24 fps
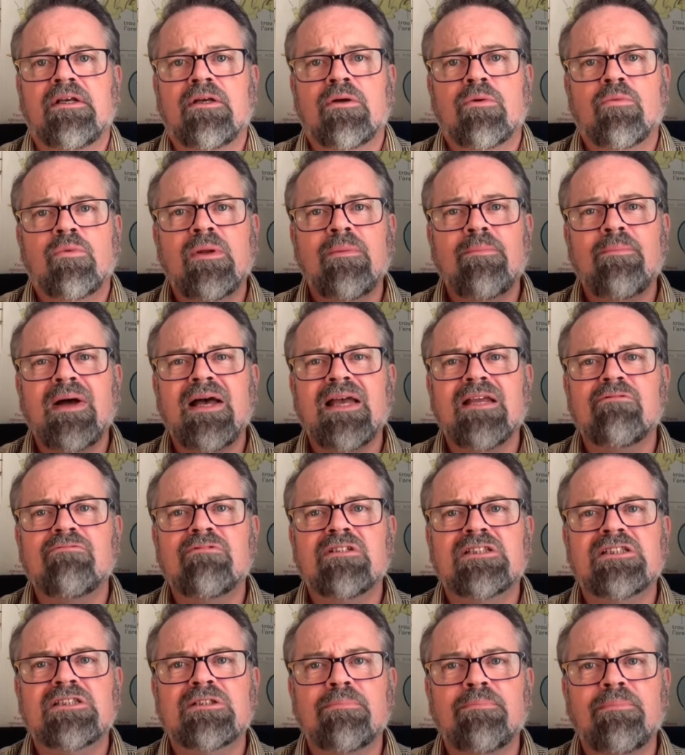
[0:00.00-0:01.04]
We might
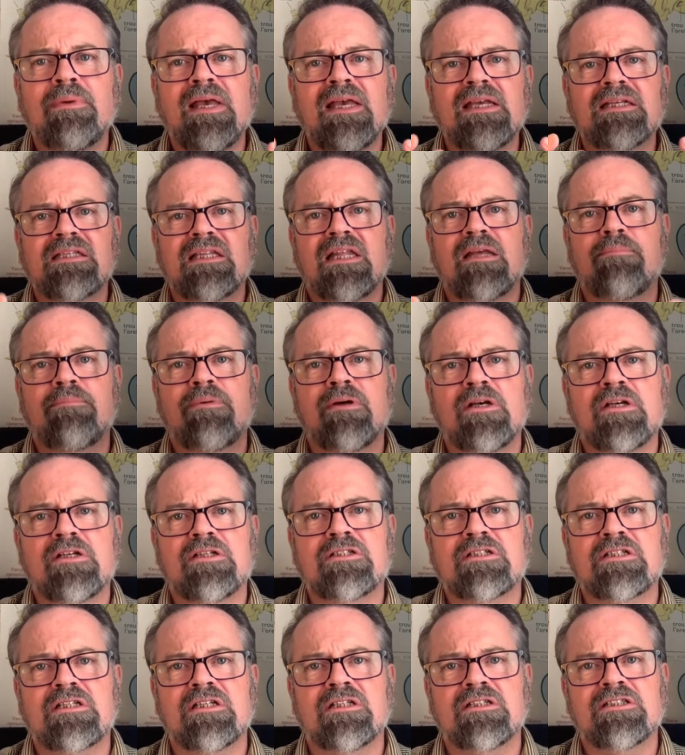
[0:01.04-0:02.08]
respect their
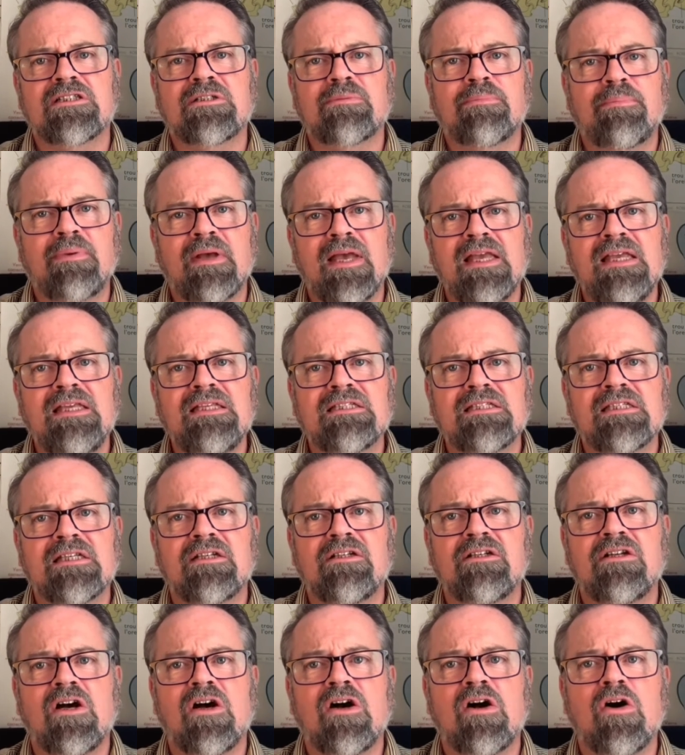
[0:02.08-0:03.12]
personal space and not